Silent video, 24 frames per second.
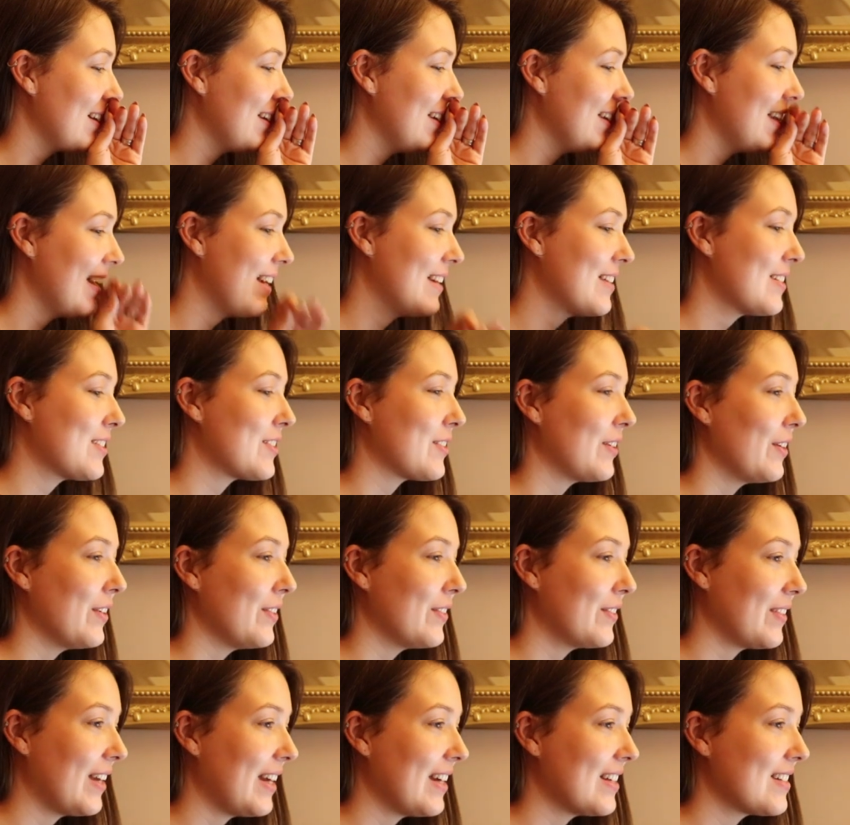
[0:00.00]
Yeah,
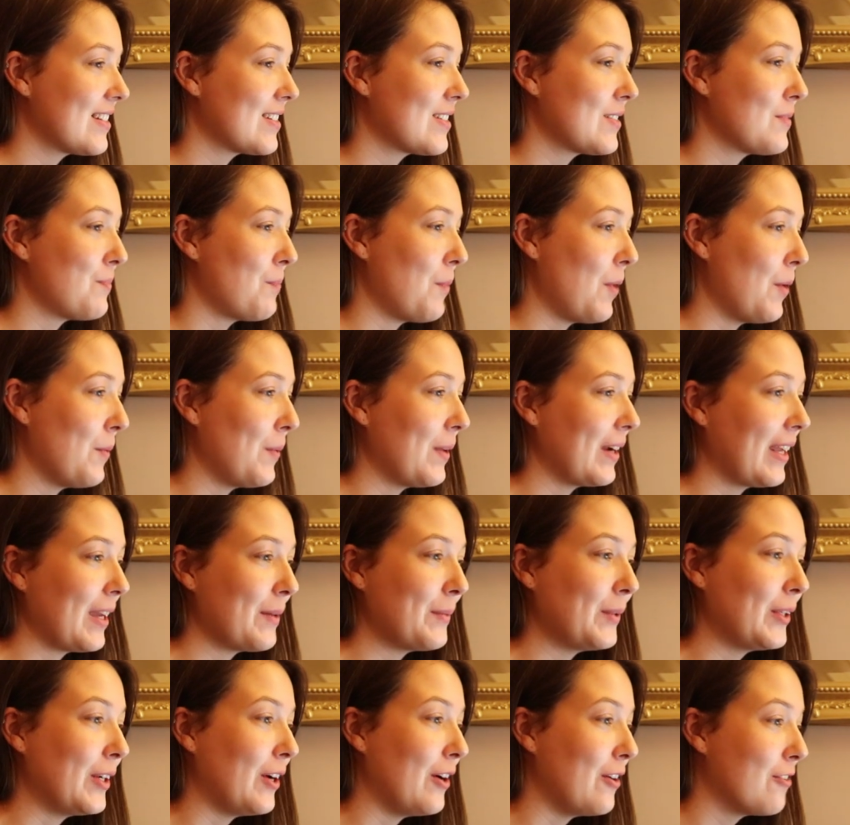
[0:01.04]
so that's buy one
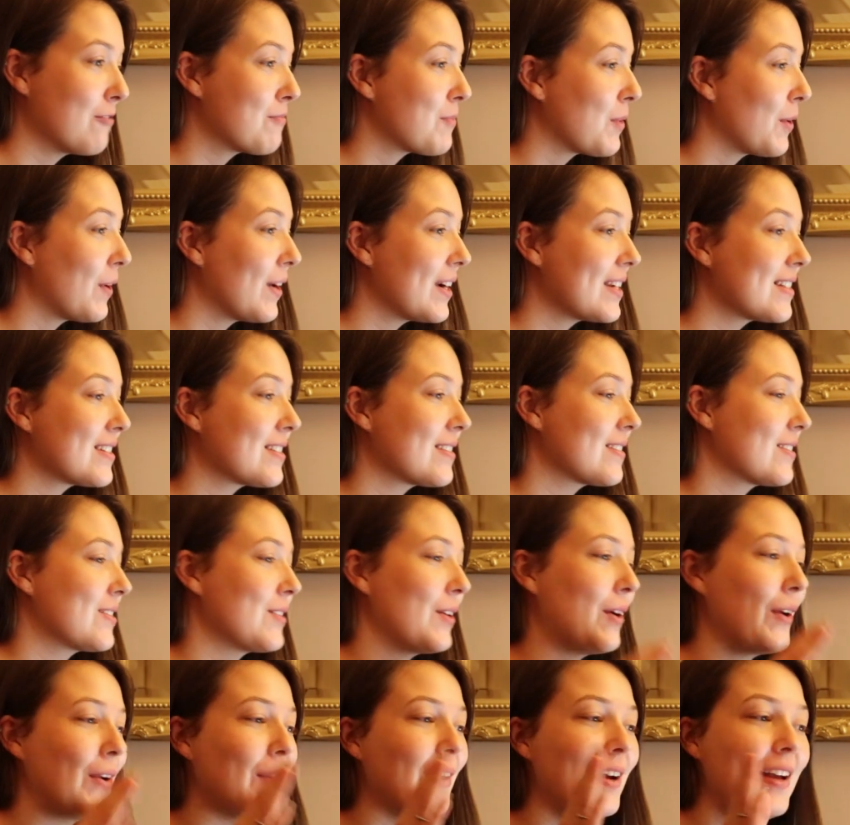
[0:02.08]
get one half price,
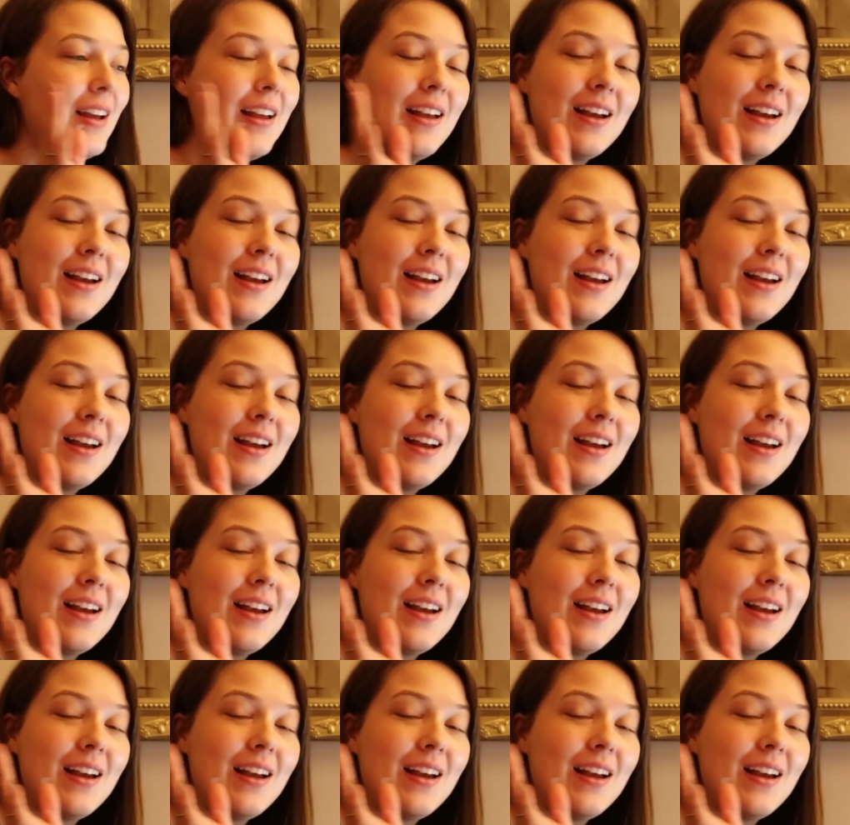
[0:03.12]
so